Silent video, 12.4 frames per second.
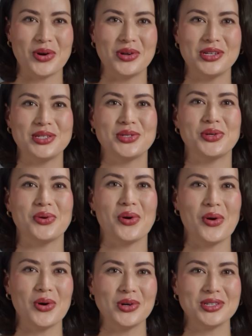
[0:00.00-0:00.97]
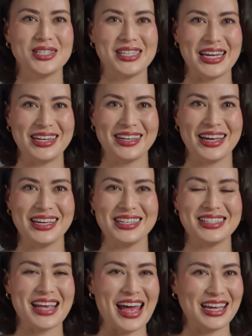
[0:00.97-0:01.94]
corners to all scene
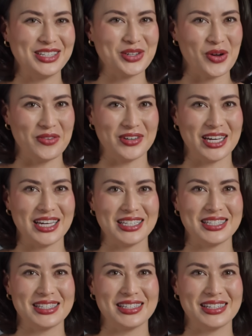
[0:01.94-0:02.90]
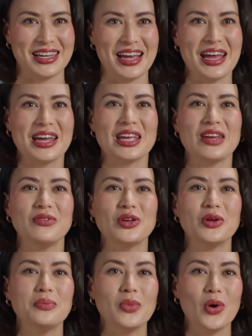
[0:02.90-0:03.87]
layers and overlays, giving
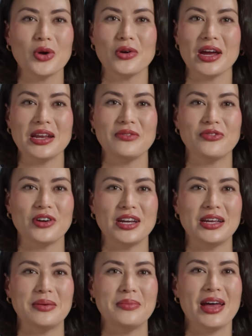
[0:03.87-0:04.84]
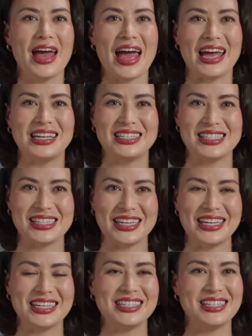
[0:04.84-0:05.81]
you more creative freedom and
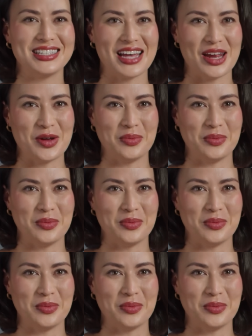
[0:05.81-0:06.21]
sleeker design